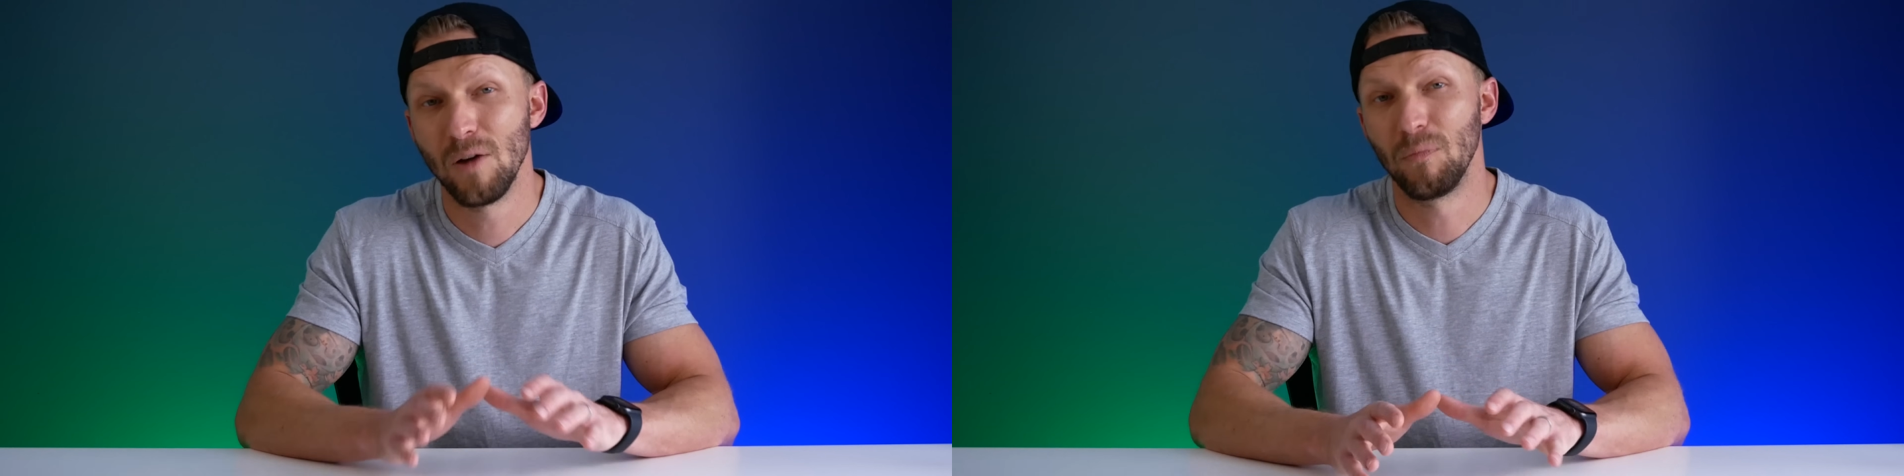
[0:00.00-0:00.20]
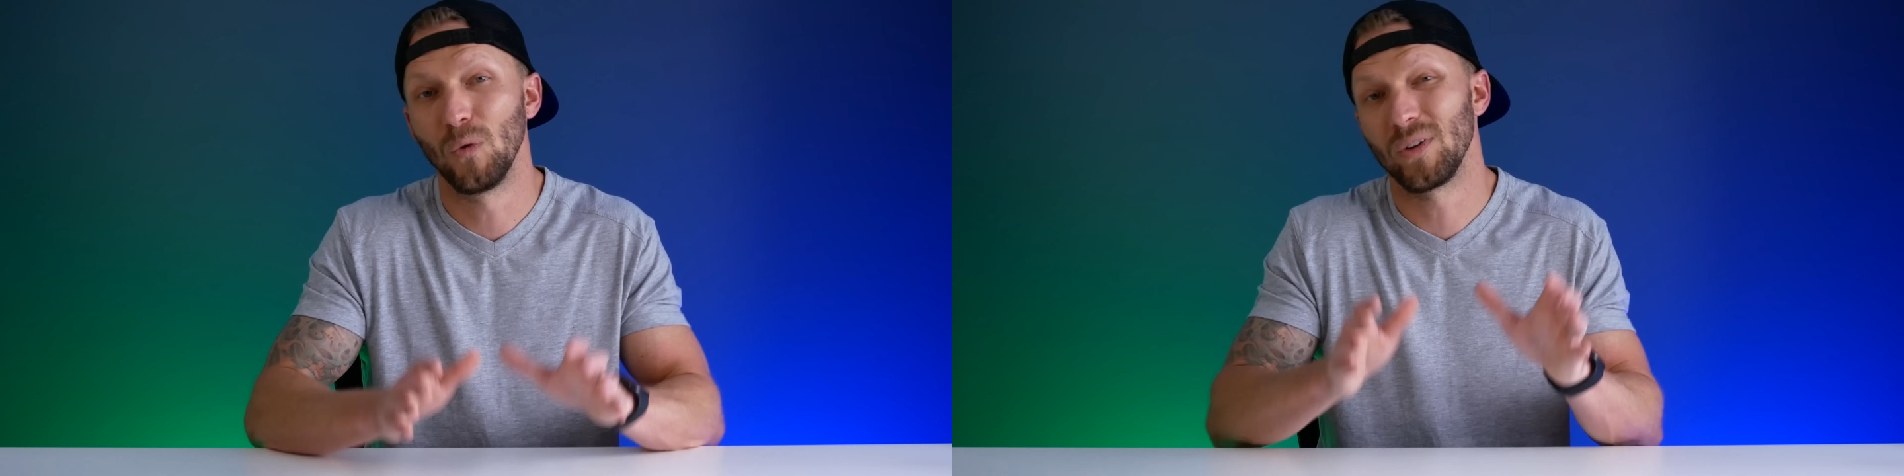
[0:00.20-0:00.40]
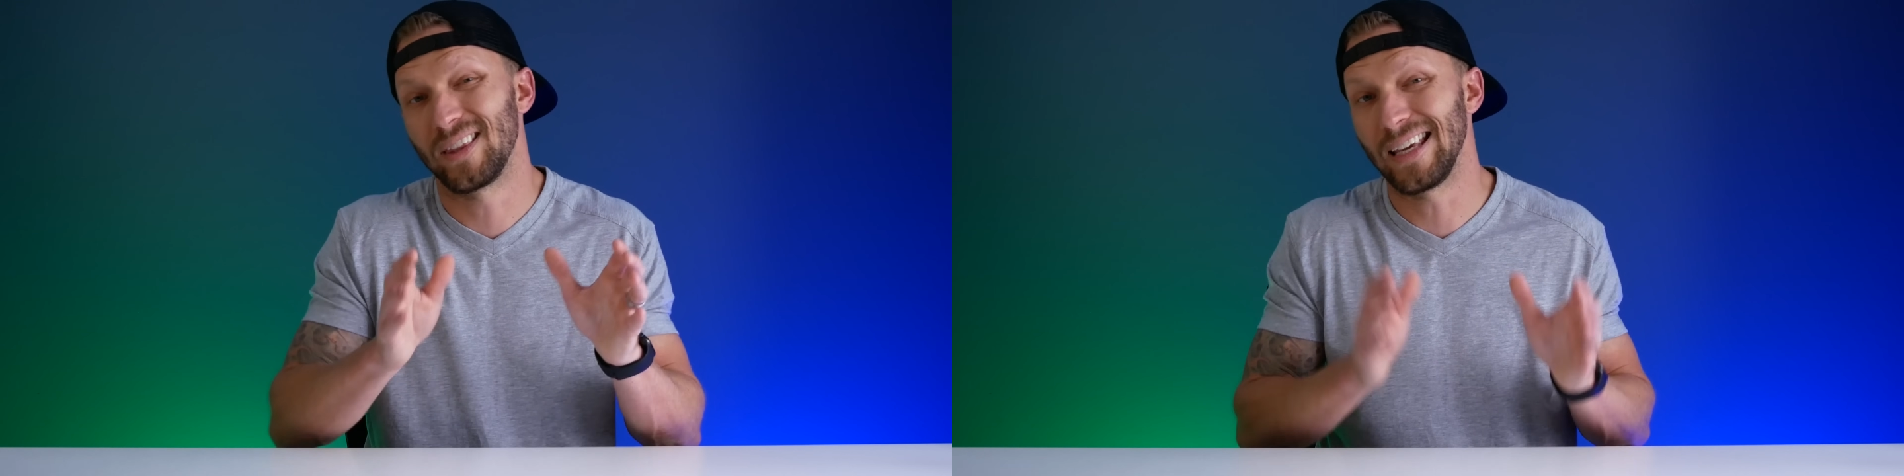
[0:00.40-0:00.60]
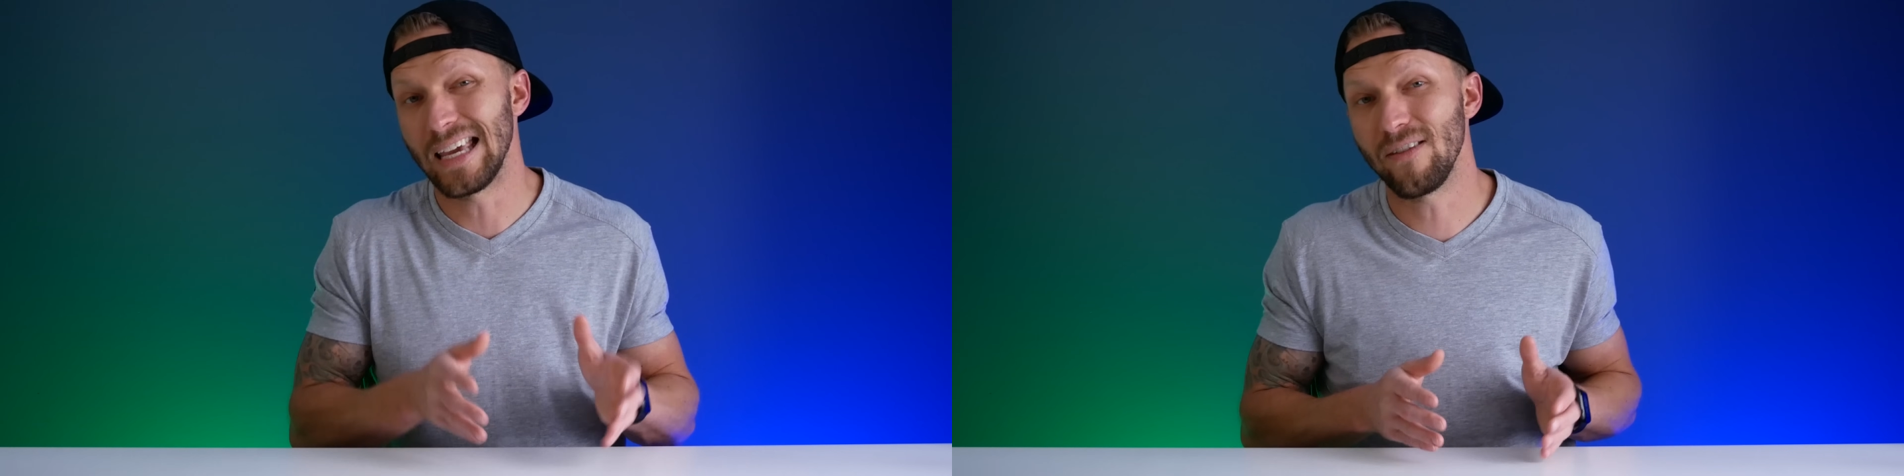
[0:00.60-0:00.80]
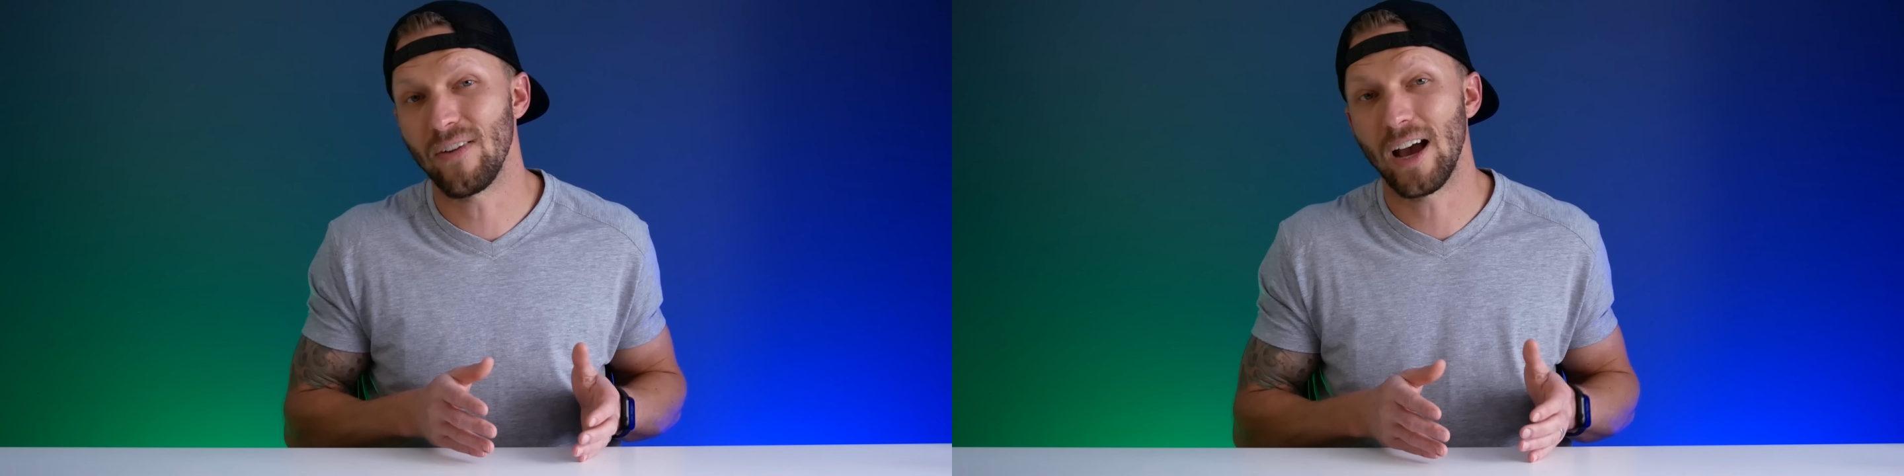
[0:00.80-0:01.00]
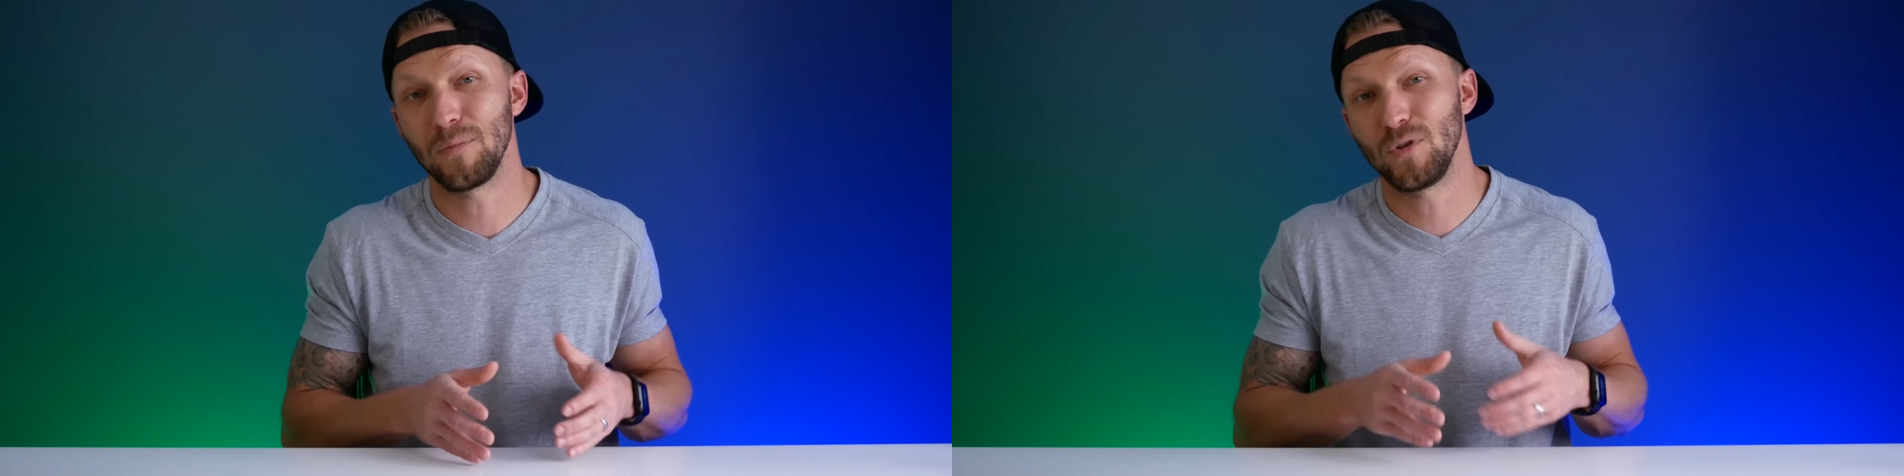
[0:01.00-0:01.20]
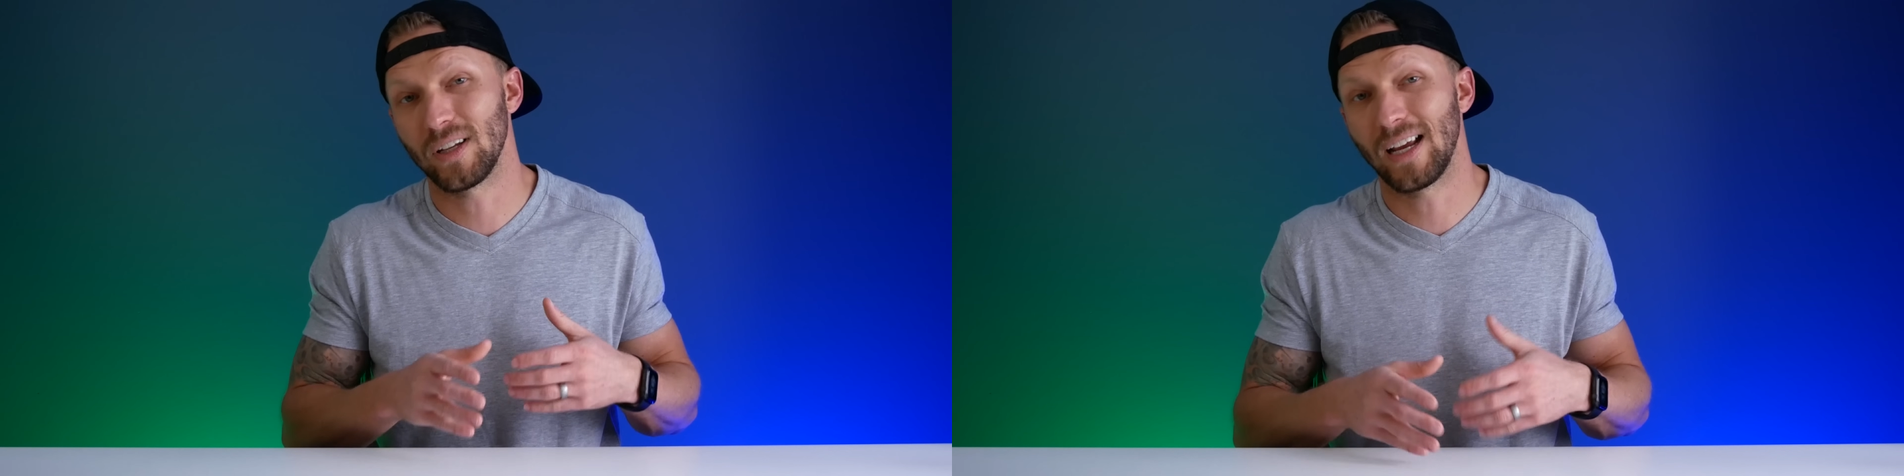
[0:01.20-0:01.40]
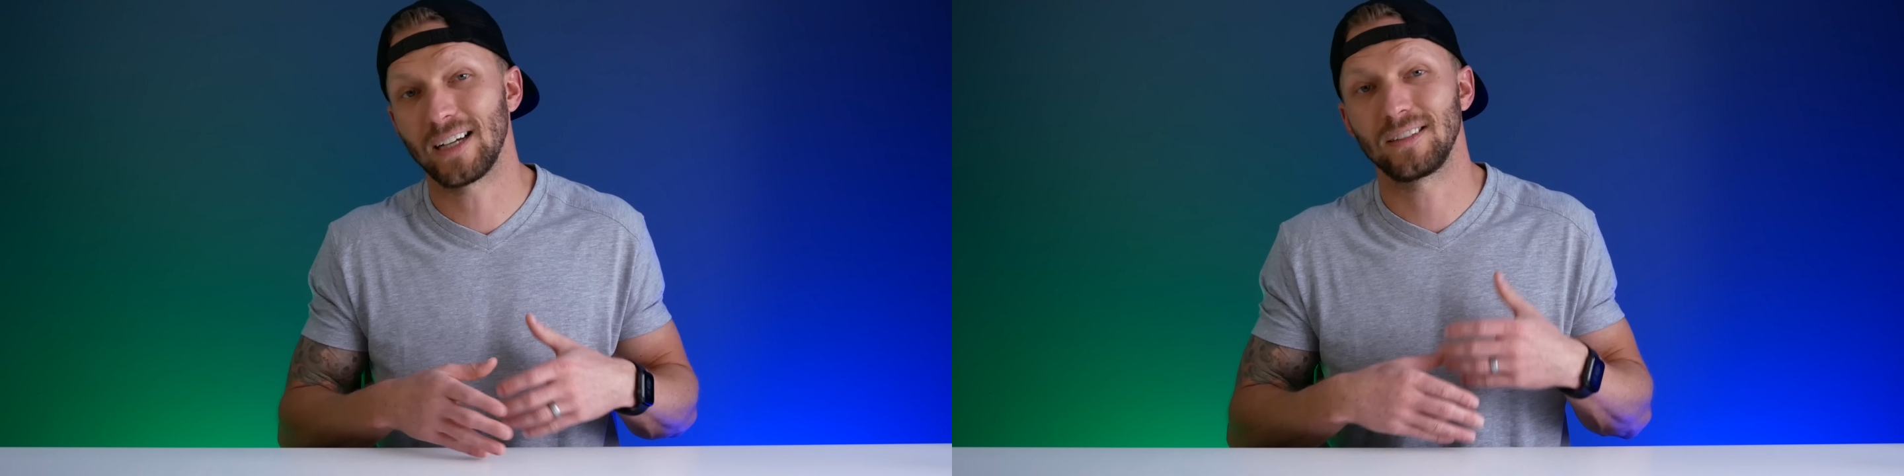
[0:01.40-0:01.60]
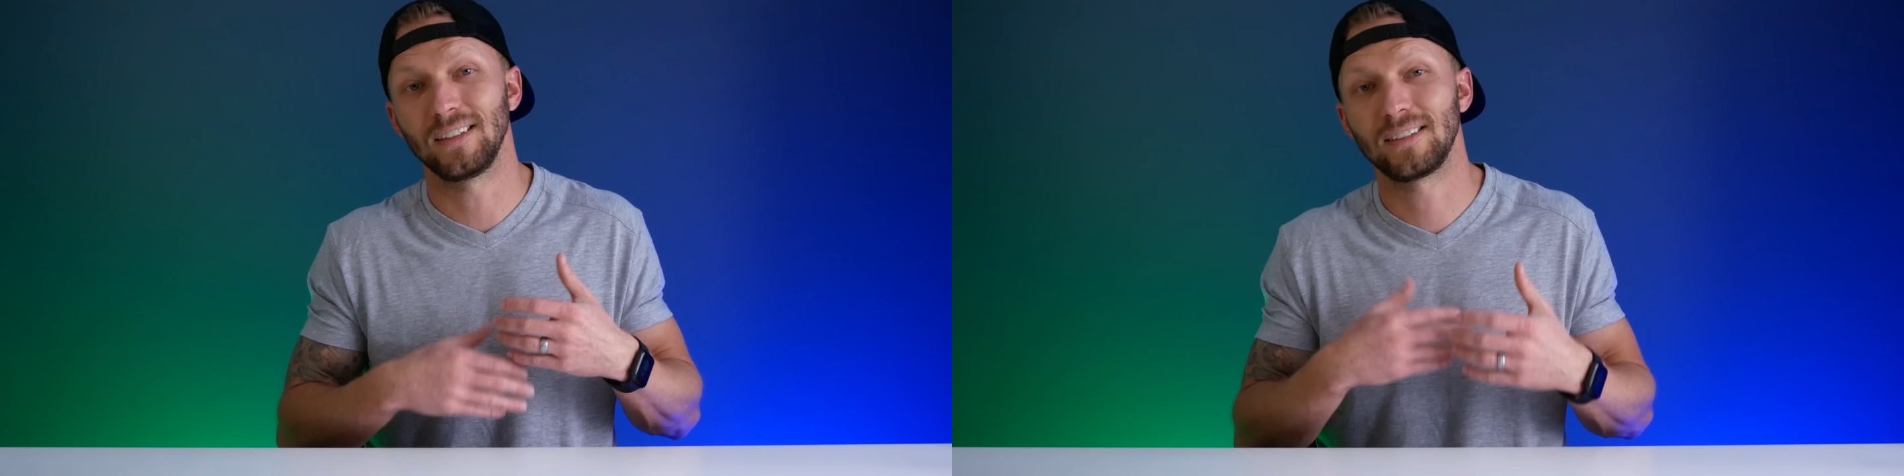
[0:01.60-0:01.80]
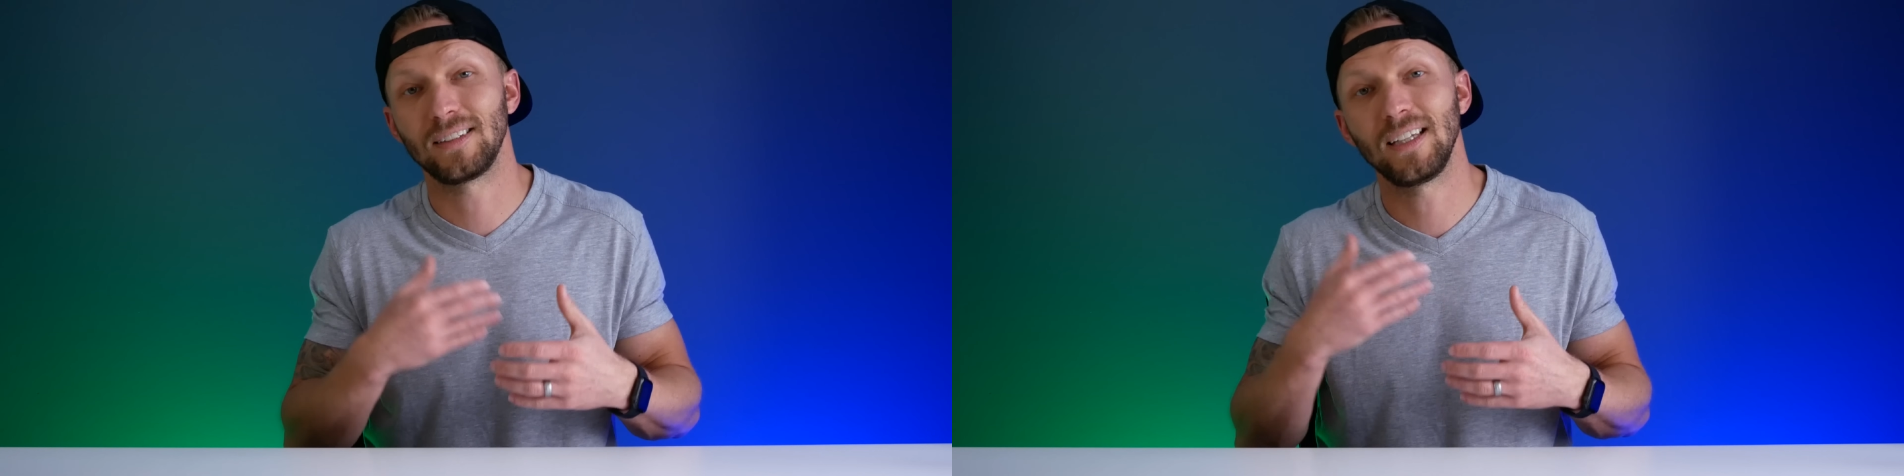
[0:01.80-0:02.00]
But with the Eve app, you can
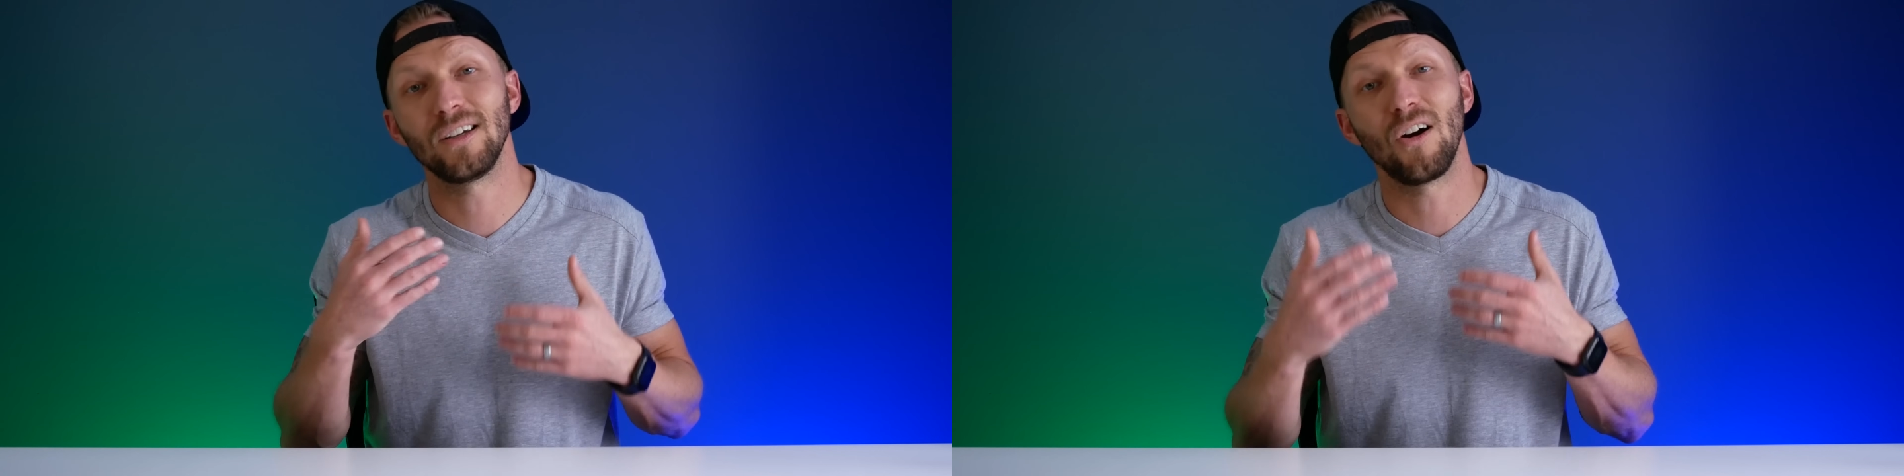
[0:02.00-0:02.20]
actually see